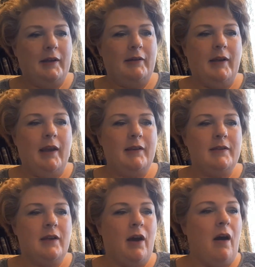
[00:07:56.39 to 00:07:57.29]

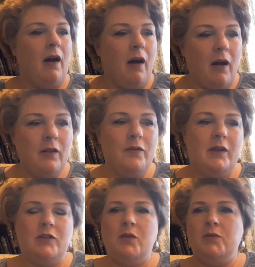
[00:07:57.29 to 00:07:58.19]
Next, all of the
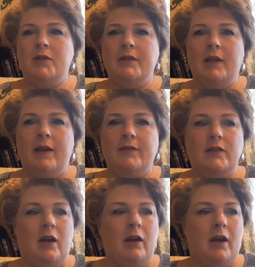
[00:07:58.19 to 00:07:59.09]
Egyptians'
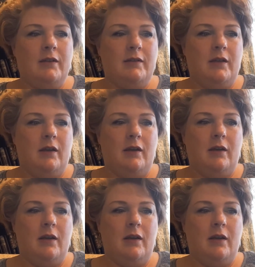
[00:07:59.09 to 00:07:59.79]
livestock got sick,